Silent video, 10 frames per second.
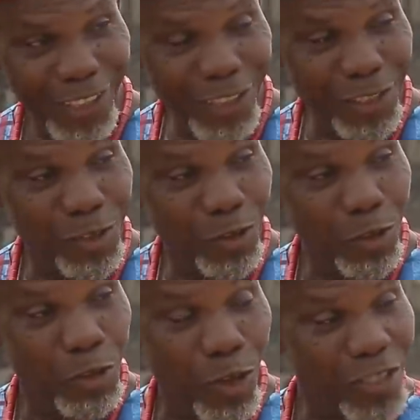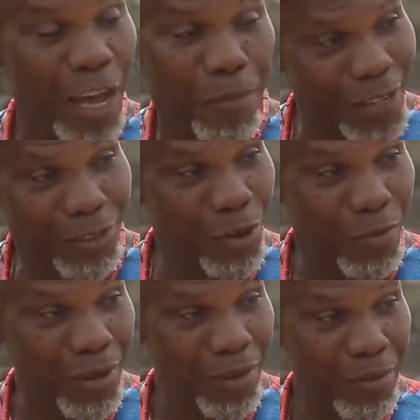It's not just about
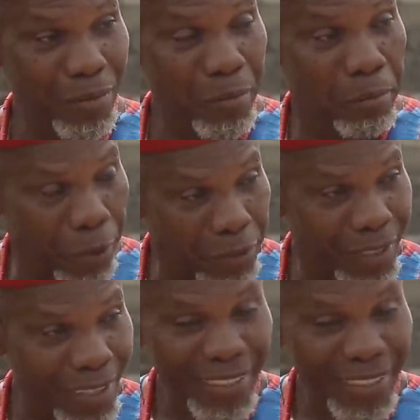Kuma, but